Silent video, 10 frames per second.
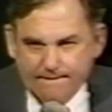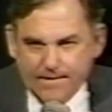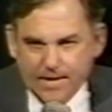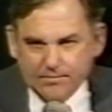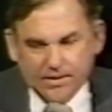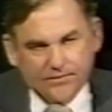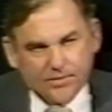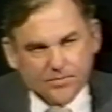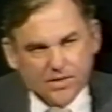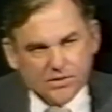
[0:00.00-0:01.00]
I believe
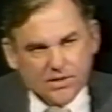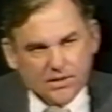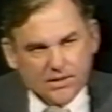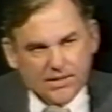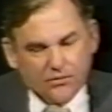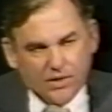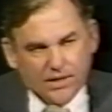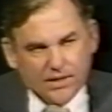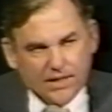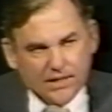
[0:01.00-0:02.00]
that President
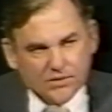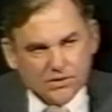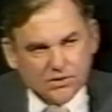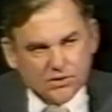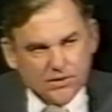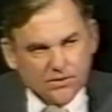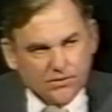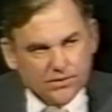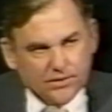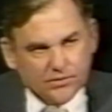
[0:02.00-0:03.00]
Reagan has
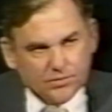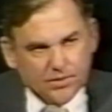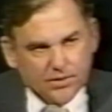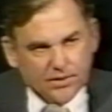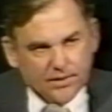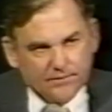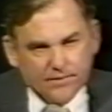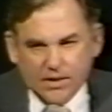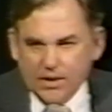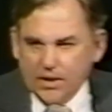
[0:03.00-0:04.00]
instilled a spirit
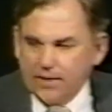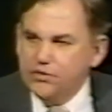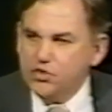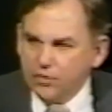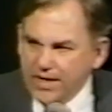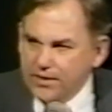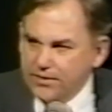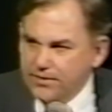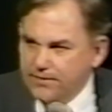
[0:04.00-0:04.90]
of strength,